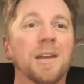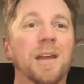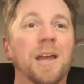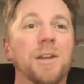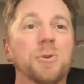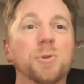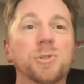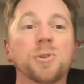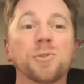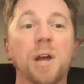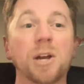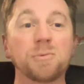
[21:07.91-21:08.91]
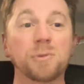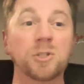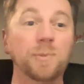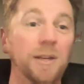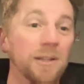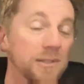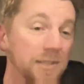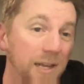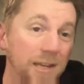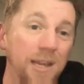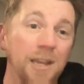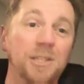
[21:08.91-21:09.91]
And tourist attraction, which means
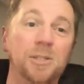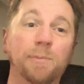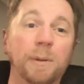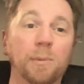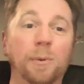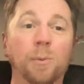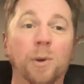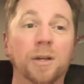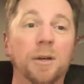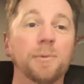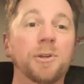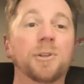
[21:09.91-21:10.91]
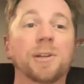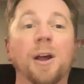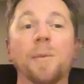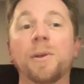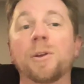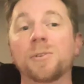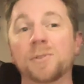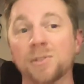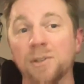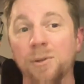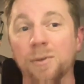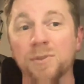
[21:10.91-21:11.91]
that, hey, some people want to come to your town because
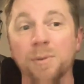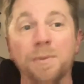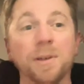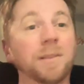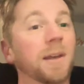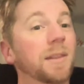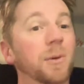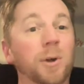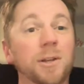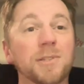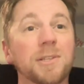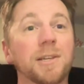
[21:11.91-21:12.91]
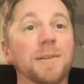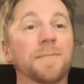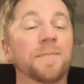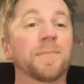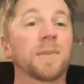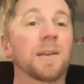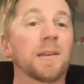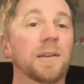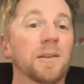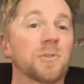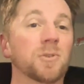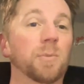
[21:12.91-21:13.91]
you have something that they want to see.
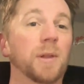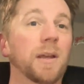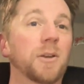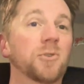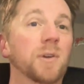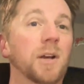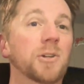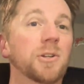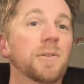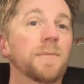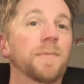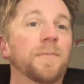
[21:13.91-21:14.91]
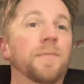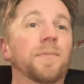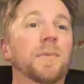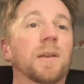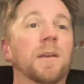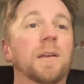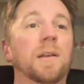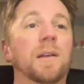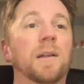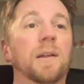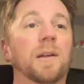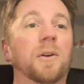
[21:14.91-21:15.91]
So blank attraction.
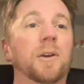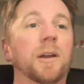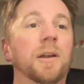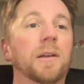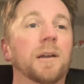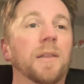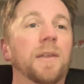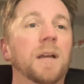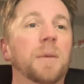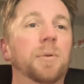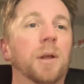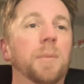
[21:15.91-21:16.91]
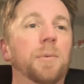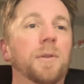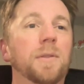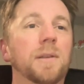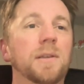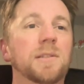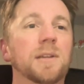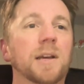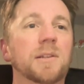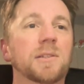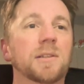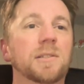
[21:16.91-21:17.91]
Okay, I think I probably put these
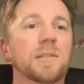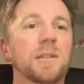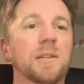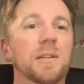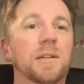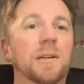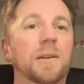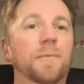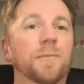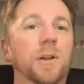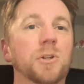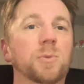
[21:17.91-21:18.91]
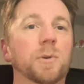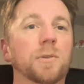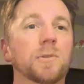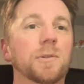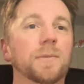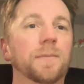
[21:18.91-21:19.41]
next as the French words.